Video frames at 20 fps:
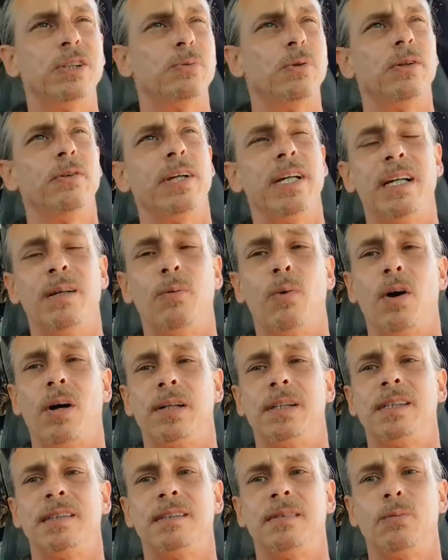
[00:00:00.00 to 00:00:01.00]
which really he
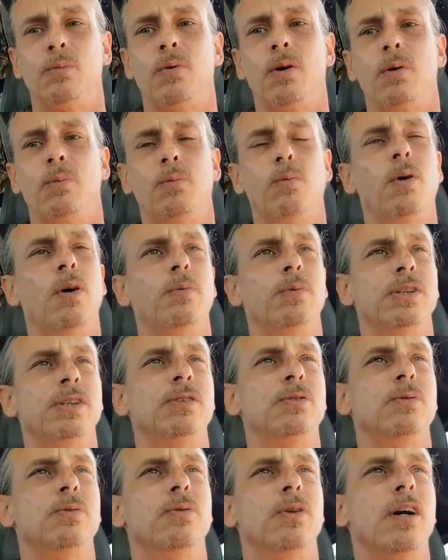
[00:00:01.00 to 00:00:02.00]
wasn't. What what
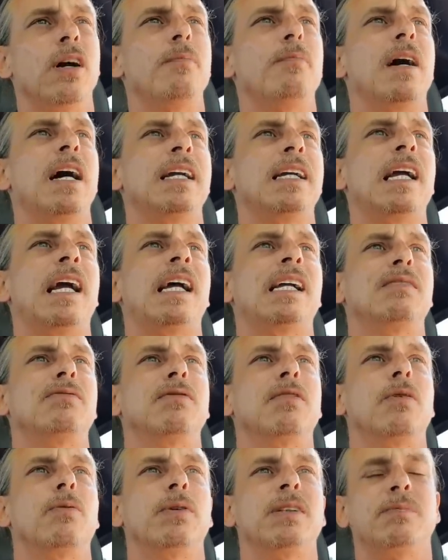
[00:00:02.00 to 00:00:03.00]
was screwing up my cash
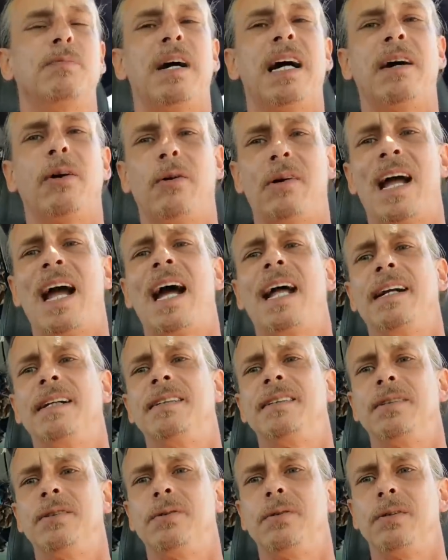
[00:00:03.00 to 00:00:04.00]
flow was my own
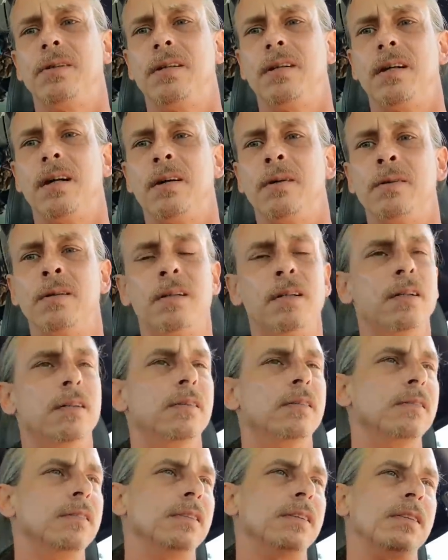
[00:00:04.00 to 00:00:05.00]
attitude, you know.
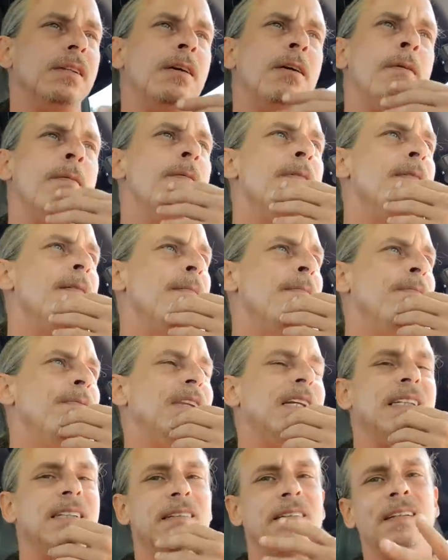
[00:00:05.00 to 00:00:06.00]
So
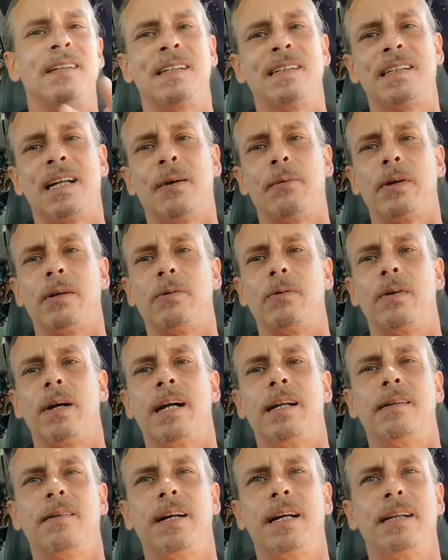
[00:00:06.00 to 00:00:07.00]
these are things I
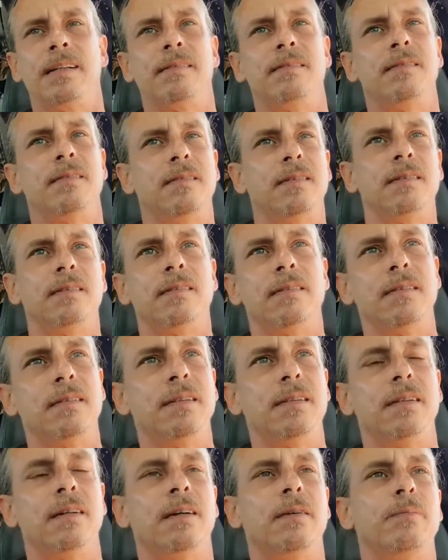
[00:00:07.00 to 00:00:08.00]
regret. Like, the,
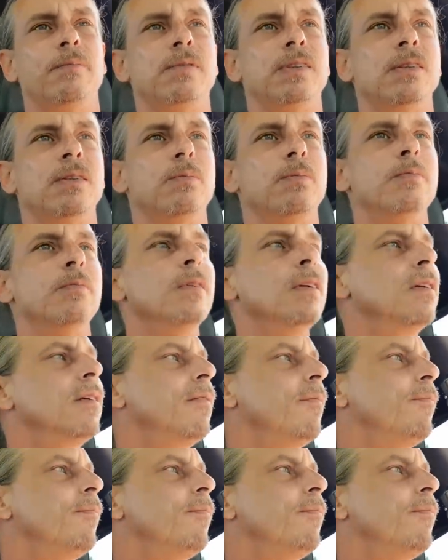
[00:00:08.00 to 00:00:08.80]
you know, so